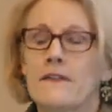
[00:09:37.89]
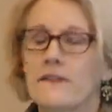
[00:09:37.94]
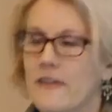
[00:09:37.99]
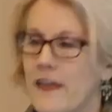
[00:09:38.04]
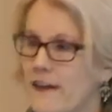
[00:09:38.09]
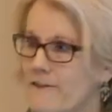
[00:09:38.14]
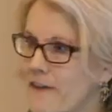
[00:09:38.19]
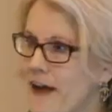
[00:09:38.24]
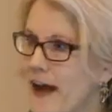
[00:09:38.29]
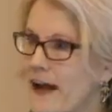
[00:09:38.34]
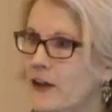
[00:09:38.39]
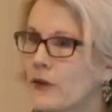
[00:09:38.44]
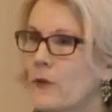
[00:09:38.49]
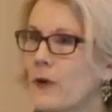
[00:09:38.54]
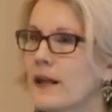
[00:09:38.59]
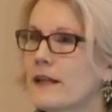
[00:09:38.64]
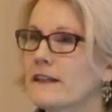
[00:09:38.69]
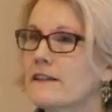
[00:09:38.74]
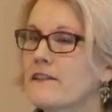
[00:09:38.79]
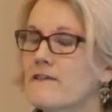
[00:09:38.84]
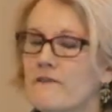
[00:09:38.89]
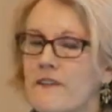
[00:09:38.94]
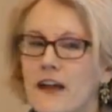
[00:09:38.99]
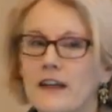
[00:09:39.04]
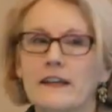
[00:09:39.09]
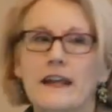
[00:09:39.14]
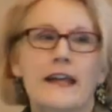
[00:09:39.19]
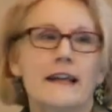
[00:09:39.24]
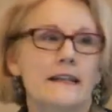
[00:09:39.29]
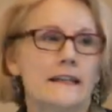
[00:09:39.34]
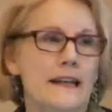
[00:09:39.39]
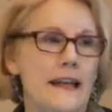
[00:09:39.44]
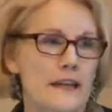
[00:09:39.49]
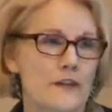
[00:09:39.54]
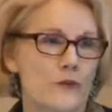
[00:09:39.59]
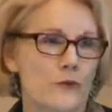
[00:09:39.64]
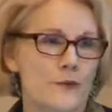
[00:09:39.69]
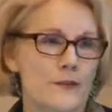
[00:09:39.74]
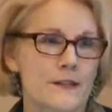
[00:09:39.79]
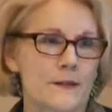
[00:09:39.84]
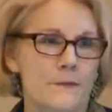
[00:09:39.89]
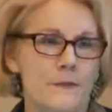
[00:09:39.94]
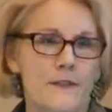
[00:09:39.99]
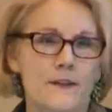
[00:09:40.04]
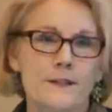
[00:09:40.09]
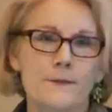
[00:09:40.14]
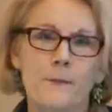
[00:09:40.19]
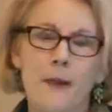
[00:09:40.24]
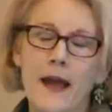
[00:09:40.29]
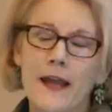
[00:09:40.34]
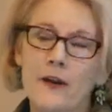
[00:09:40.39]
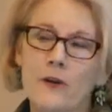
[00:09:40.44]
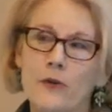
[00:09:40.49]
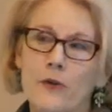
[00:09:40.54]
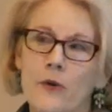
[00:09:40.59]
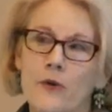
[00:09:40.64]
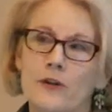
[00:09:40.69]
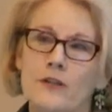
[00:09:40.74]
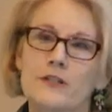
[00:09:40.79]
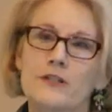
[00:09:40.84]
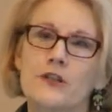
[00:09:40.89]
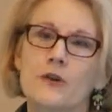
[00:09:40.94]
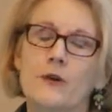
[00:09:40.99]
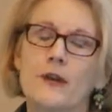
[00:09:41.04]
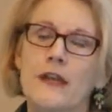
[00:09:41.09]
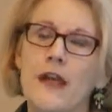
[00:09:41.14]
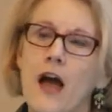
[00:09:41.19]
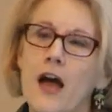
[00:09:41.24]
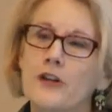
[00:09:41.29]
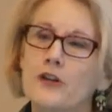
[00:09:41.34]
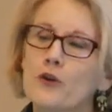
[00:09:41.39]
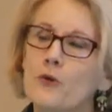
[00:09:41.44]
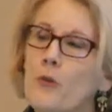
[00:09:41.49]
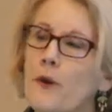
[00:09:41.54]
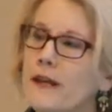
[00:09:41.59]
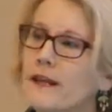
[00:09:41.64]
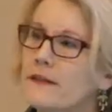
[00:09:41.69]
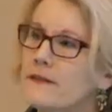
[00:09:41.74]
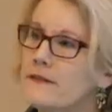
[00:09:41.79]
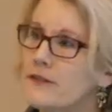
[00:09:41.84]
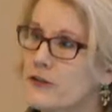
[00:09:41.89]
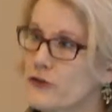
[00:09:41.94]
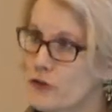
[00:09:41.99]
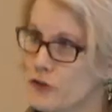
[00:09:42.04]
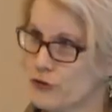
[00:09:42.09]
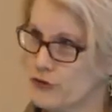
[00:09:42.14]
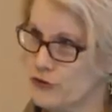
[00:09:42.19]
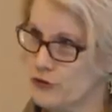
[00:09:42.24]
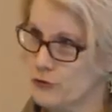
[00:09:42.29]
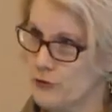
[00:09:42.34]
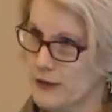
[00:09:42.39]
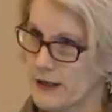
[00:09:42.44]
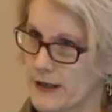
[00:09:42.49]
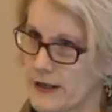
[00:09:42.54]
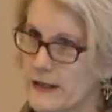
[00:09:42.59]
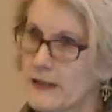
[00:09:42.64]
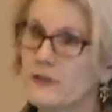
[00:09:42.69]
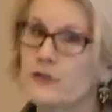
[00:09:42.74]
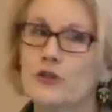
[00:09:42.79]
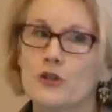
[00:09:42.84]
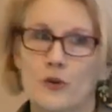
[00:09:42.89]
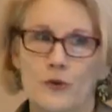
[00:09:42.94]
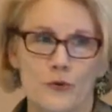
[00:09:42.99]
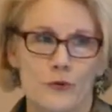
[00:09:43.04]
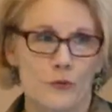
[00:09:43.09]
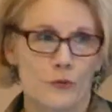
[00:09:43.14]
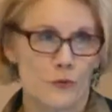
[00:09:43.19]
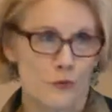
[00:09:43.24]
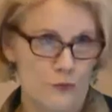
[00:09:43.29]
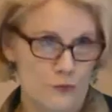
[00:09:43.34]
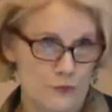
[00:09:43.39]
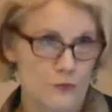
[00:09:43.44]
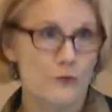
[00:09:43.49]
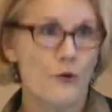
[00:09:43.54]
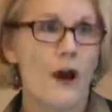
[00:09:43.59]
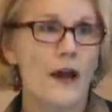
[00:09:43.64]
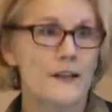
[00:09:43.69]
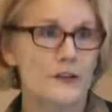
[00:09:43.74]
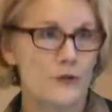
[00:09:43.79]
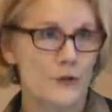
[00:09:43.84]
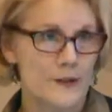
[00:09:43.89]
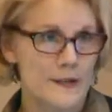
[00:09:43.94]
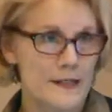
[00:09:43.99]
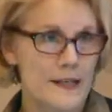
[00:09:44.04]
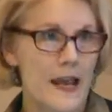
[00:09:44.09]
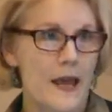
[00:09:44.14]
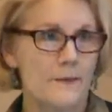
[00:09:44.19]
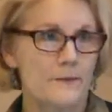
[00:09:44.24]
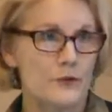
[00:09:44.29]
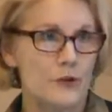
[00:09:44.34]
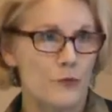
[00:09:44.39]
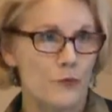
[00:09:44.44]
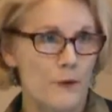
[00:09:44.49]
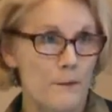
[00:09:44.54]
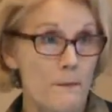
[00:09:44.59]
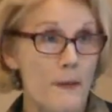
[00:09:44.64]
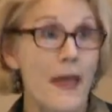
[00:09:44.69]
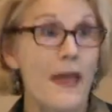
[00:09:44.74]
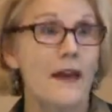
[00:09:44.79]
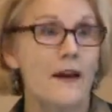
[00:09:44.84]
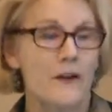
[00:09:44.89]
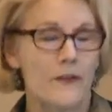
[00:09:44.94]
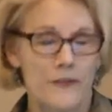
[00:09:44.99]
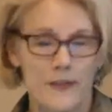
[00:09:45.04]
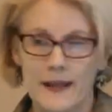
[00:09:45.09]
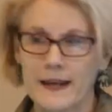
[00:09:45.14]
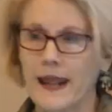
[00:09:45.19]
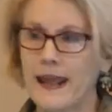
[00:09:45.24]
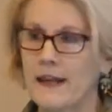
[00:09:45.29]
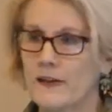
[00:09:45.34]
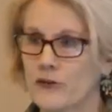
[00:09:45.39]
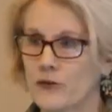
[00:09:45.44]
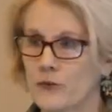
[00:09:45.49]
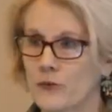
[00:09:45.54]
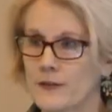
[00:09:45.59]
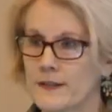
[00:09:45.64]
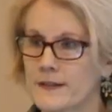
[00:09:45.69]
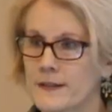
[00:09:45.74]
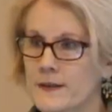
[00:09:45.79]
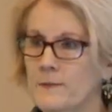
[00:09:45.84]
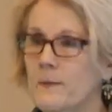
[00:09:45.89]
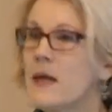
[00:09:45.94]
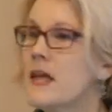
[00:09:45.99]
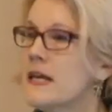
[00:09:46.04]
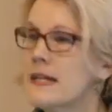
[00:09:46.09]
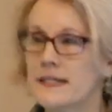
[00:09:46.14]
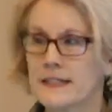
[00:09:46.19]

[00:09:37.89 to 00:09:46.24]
They evaluated it, found he had an aneurysm of the spinal cord. So he underwent surgery to try to attempt to repair that aneurysm.